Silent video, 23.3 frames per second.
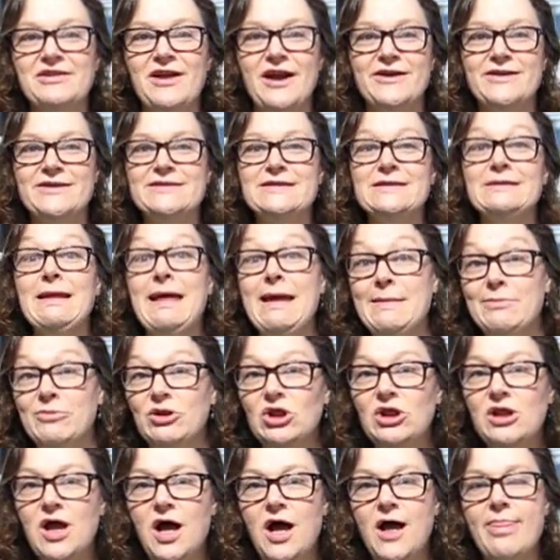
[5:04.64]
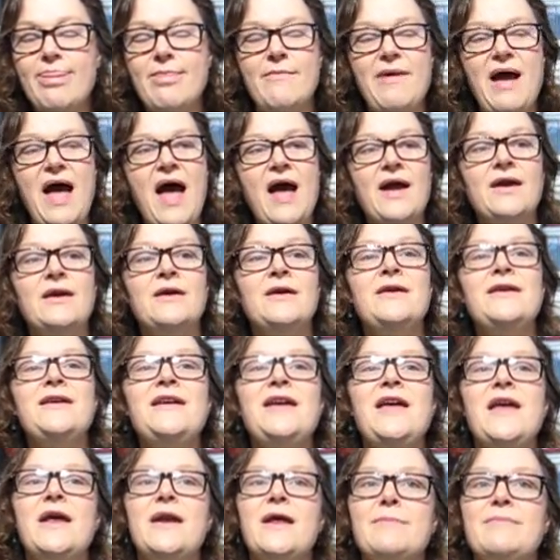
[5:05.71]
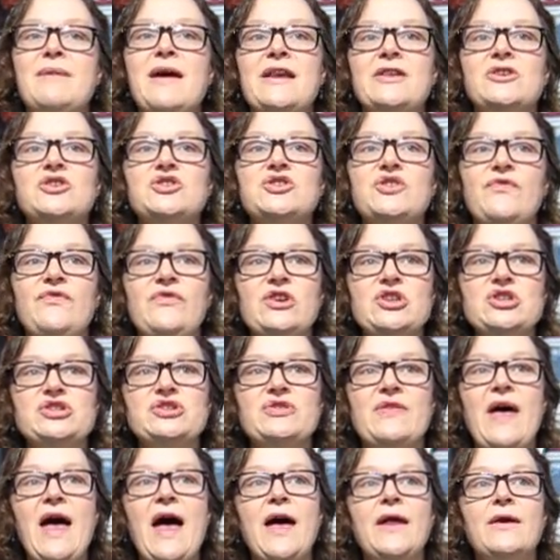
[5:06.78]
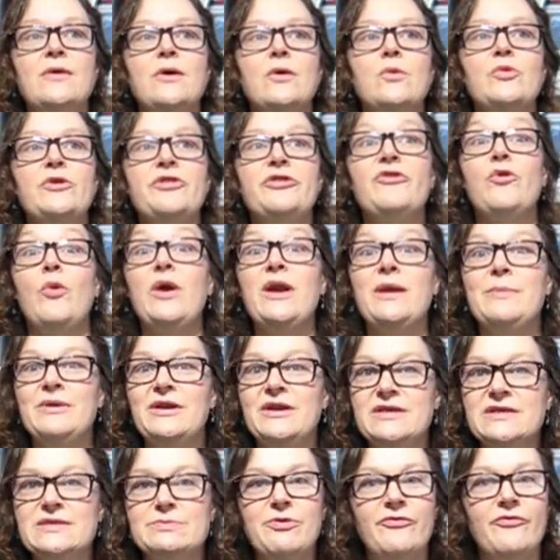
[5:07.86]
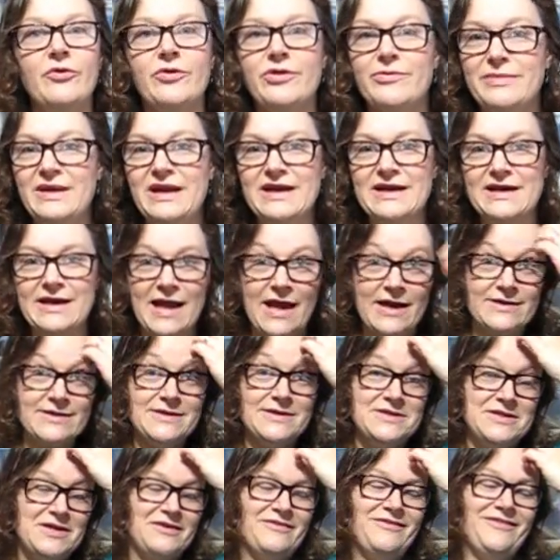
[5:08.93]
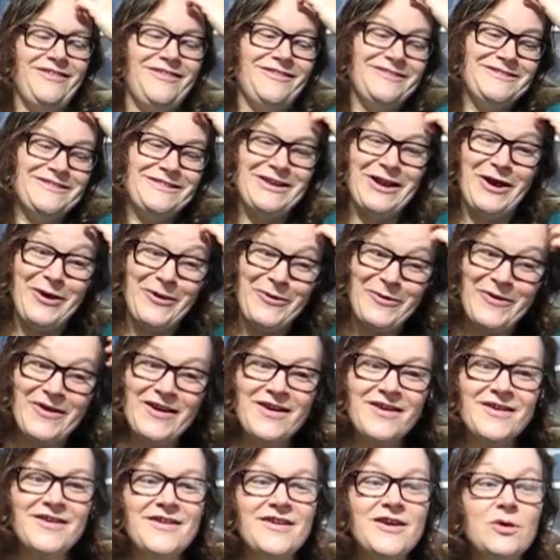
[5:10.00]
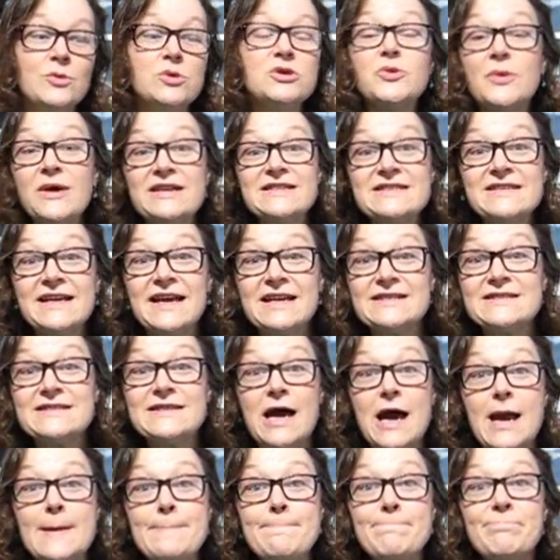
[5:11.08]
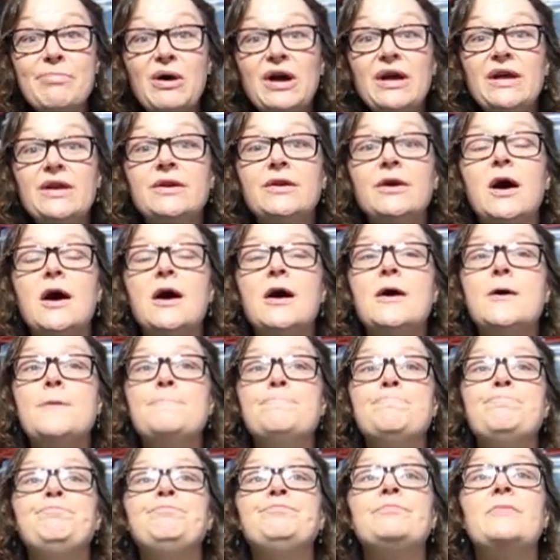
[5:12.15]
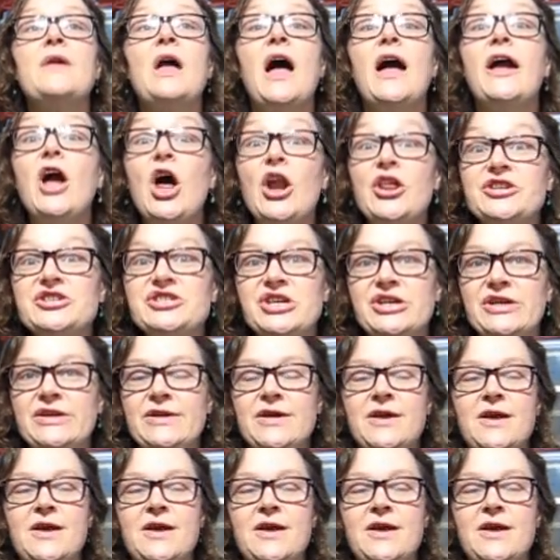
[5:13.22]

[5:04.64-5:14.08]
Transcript: Linus label on the back, and I managed to finish that with 20 minutes before the meeting ended. So it was a race against time, but I got it done.